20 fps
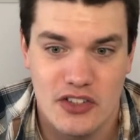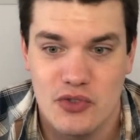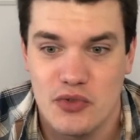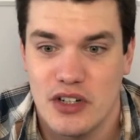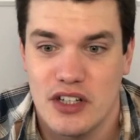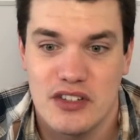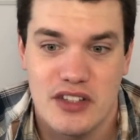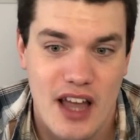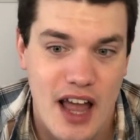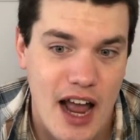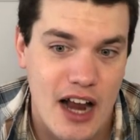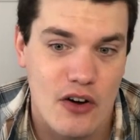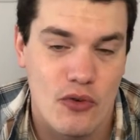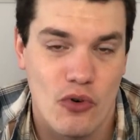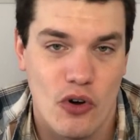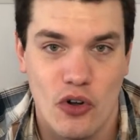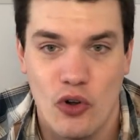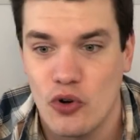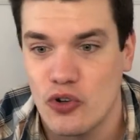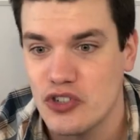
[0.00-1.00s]
to an attack
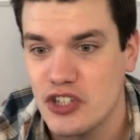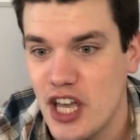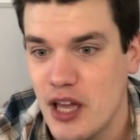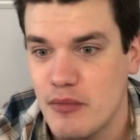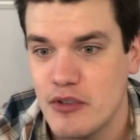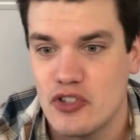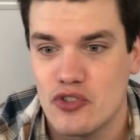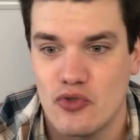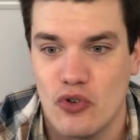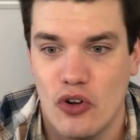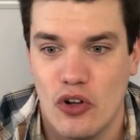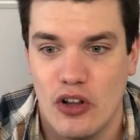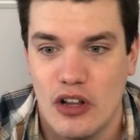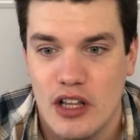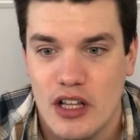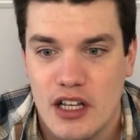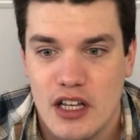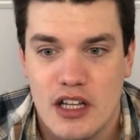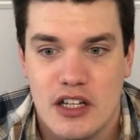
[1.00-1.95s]
roll or damage roll